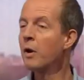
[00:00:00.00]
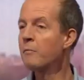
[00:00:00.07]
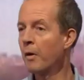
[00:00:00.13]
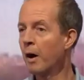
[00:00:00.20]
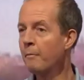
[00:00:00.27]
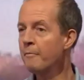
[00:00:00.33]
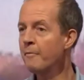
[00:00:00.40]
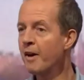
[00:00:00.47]

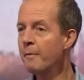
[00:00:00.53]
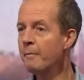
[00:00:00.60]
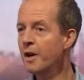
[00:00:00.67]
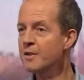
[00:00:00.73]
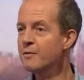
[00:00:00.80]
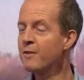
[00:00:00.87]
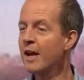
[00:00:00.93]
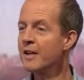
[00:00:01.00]
Well, I'm very
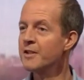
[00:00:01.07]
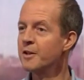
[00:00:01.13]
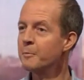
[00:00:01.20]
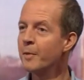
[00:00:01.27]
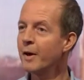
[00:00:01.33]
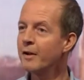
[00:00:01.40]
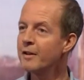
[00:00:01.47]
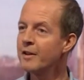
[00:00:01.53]
much
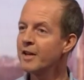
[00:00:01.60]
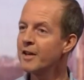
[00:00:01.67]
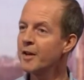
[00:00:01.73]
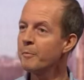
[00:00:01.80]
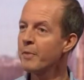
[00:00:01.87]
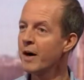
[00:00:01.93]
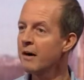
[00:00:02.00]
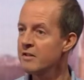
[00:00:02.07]
flattered by the
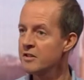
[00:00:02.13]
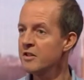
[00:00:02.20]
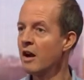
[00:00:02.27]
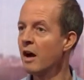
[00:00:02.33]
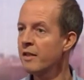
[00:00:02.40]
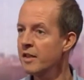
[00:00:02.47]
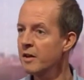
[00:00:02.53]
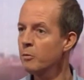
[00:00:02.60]

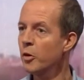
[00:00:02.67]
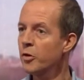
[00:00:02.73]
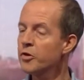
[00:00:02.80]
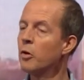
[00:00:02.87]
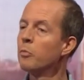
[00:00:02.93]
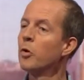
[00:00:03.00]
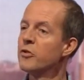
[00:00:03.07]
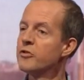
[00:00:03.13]
comparison. I think
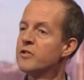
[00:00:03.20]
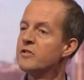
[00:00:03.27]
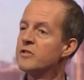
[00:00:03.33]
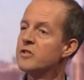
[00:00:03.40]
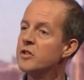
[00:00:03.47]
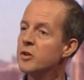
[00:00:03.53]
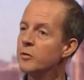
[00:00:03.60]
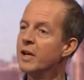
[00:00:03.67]
what Tom
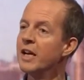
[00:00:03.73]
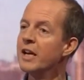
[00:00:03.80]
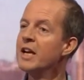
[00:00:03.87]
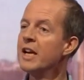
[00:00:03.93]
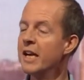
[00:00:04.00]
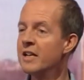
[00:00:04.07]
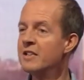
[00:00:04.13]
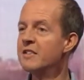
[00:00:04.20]
Watson's doing
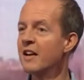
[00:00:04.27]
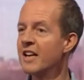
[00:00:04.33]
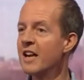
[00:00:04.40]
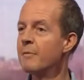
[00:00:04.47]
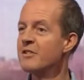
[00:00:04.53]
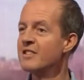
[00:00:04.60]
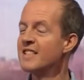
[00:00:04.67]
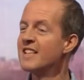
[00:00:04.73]
inside
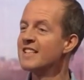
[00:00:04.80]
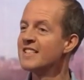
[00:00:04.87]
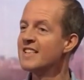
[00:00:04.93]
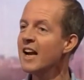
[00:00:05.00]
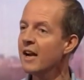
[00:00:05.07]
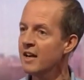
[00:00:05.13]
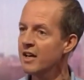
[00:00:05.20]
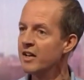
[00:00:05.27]
Labour is
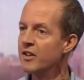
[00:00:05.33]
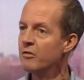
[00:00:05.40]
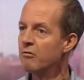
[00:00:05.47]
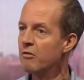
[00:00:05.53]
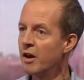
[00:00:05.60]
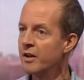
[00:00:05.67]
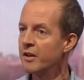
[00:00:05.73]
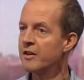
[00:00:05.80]
exactly
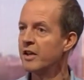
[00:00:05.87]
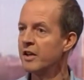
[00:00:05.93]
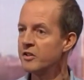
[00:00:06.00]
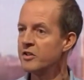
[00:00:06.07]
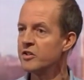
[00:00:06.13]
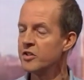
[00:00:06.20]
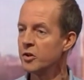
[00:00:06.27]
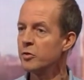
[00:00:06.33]
the right
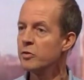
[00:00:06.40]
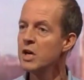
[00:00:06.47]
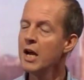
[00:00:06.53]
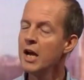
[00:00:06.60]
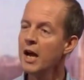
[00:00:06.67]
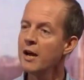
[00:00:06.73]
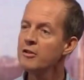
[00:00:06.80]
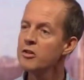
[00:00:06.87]
thing to do.
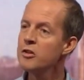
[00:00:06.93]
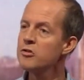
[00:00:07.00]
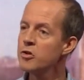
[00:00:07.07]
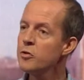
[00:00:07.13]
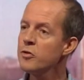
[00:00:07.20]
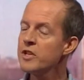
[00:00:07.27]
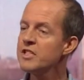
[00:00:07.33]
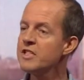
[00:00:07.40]
And the
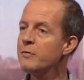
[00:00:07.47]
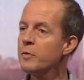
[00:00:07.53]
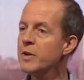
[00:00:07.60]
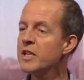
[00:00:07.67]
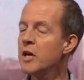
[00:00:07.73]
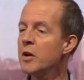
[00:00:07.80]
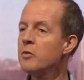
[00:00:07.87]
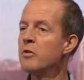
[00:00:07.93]
truth is, if
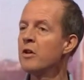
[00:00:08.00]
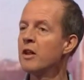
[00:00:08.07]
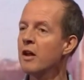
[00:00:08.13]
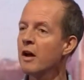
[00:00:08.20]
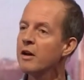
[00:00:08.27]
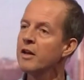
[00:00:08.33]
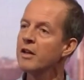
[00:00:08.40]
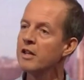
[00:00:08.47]
we don't
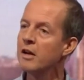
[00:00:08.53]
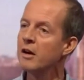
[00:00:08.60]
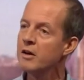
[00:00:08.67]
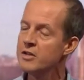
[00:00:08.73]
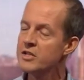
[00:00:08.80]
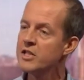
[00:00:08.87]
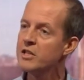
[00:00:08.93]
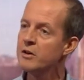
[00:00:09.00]
like the
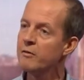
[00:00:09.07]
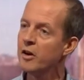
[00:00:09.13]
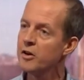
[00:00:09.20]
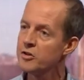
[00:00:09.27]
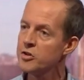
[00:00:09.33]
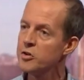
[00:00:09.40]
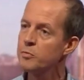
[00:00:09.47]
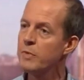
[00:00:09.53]
idea of
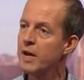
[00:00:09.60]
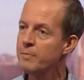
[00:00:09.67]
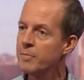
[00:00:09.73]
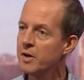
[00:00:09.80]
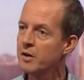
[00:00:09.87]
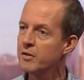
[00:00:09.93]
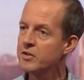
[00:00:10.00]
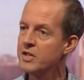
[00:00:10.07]
our two
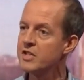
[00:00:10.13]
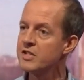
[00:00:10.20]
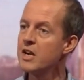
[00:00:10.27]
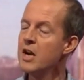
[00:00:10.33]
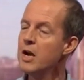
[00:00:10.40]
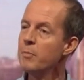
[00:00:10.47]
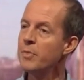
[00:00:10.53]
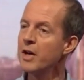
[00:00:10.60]
main
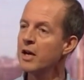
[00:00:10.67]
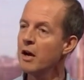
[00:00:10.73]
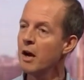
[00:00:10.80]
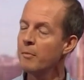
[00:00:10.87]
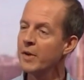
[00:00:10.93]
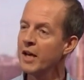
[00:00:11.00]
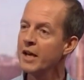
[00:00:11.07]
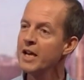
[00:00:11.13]
parties
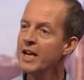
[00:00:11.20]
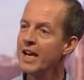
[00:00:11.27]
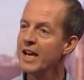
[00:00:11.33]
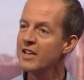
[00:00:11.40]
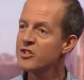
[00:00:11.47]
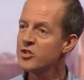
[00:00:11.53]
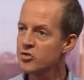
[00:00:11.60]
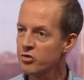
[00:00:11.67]
becoming
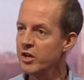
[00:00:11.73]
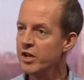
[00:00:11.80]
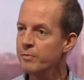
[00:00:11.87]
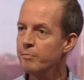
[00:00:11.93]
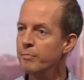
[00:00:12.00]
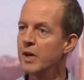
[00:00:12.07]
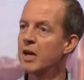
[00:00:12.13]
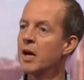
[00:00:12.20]

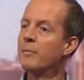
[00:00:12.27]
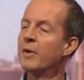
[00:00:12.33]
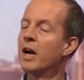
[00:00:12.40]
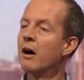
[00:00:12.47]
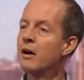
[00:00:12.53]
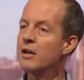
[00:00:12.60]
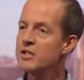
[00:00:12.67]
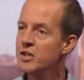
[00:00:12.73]
extreme,
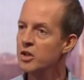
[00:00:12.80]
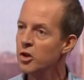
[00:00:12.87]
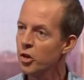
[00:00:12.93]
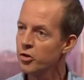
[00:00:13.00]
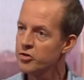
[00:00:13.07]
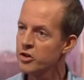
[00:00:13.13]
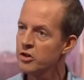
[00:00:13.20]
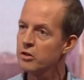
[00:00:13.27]
becoming
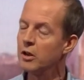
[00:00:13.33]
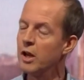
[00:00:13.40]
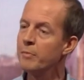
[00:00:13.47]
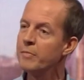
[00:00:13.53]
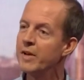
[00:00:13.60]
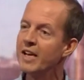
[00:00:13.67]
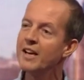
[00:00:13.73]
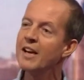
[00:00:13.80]
ideological
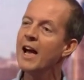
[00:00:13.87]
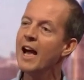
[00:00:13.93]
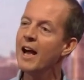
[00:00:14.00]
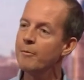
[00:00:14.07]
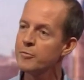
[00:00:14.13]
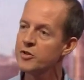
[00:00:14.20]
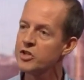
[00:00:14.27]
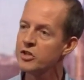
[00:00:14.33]
and being
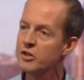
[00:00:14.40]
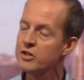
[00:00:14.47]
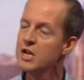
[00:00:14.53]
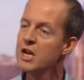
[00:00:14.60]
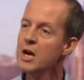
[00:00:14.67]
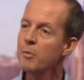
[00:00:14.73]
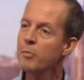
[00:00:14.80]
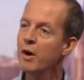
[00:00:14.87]

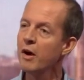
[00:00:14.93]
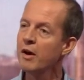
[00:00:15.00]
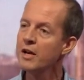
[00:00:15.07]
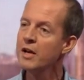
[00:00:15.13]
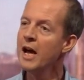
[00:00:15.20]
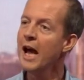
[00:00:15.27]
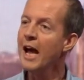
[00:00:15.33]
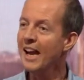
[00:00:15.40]
captured
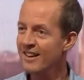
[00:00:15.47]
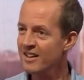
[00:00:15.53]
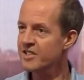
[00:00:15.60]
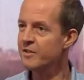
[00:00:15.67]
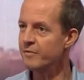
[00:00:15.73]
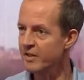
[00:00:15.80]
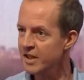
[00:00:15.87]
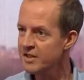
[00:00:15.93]
by
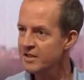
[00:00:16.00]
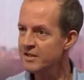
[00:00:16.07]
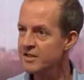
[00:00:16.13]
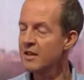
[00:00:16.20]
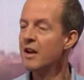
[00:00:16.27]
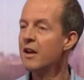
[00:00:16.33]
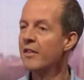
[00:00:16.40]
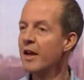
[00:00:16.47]

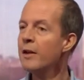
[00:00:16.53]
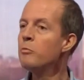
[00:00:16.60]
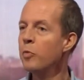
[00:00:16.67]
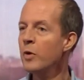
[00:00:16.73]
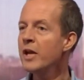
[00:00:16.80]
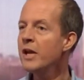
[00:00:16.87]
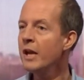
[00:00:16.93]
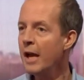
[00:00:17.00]
activists, then
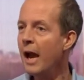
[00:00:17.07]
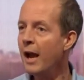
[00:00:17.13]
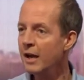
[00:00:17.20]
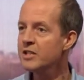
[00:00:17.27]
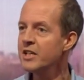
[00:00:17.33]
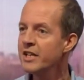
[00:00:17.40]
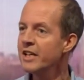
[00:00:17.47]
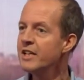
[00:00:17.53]
we
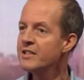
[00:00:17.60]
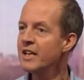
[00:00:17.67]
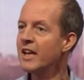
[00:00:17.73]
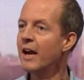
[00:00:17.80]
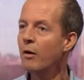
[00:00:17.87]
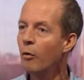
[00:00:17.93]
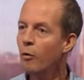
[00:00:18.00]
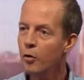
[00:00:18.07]
actually need to
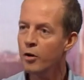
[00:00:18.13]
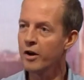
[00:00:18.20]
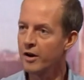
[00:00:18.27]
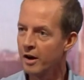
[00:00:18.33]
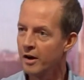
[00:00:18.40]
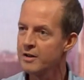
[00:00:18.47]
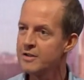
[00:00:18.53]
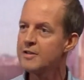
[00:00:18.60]
get
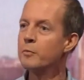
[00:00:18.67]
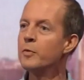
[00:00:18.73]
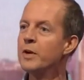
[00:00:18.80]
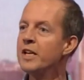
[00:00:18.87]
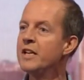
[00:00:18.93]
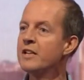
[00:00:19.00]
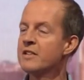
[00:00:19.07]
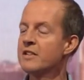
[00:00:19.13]
organised and
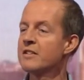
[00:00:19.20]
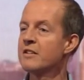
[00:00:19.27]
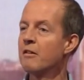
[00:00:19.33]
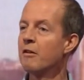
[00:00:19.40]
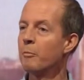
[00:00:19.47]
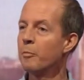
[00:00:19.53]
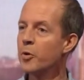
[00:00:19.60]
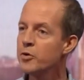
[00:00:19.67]
we need to
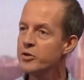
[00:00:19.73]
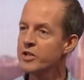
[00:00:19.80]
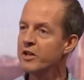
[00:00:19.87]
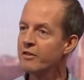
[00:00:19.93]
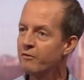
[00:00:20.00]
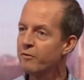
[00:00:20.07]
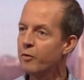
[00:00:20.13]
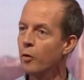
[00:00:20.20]
start
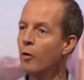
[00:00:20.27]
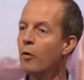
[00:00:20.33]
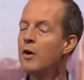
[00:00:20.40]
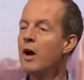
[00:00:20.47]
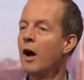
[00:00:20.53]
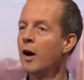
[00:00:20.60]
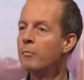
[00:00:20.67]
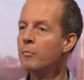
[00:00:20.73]
pushing for
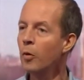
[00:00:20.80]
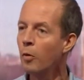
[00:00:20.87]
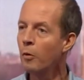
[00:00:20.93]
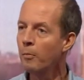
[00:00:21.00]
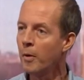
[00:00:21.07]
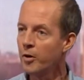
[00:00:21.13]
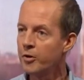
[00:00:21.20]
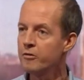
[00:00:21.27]
a
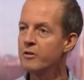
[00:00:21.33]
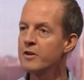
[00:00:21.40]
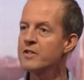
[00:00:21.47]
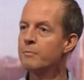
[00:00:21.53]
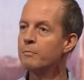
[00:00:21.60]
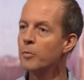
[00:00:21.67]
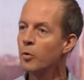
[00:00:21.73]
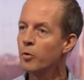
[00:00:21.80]
more
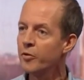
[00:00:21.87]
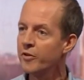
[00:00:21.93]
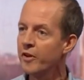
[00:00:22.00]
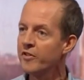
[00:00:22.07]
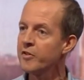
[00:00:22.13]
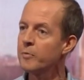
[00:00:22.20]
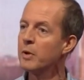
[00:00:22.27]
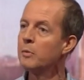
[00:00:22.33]
moderate, a more
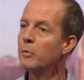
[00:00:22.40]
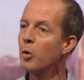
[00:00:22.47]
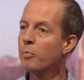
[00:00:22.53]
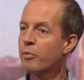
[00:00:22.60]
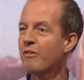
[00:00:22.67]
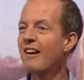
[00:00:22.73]
sensible, a more